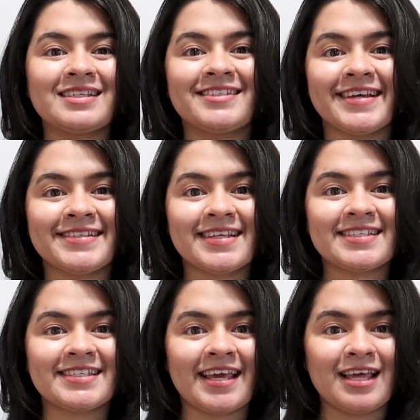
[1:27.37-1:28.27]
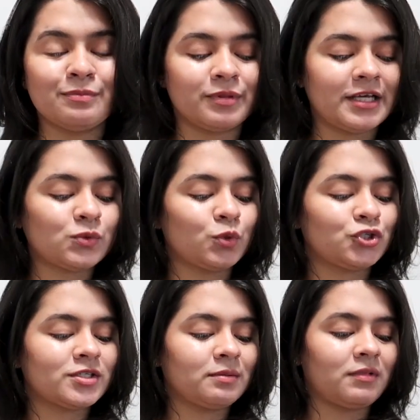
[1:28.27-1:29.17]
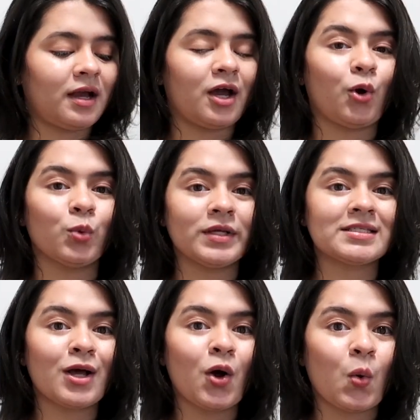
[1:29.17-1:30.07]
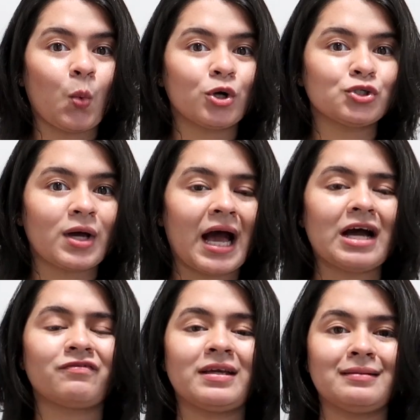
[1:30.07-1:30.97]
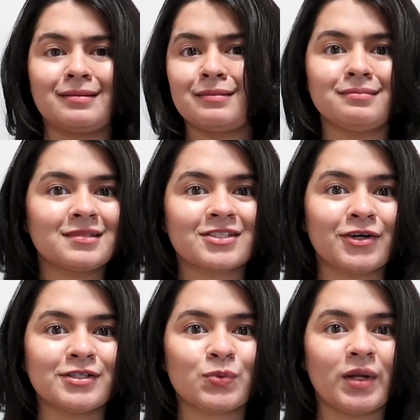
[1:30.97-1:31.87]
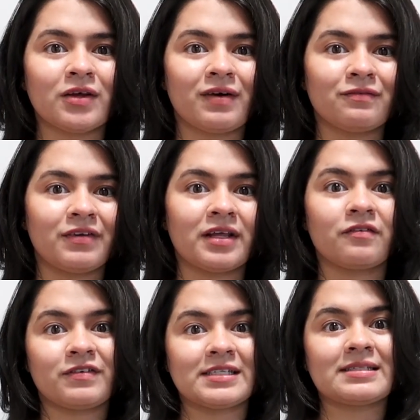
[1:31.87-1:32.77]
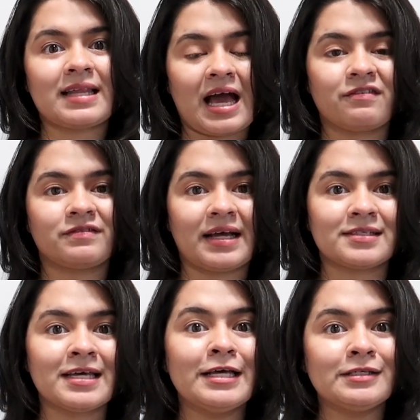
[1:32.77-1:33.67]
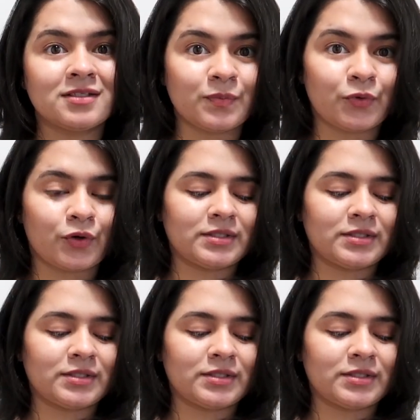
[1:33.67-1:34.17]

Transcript: It does stay in place, which is something I always want to have in skirts whenever I'm wearing, if it doesn't have that zipper or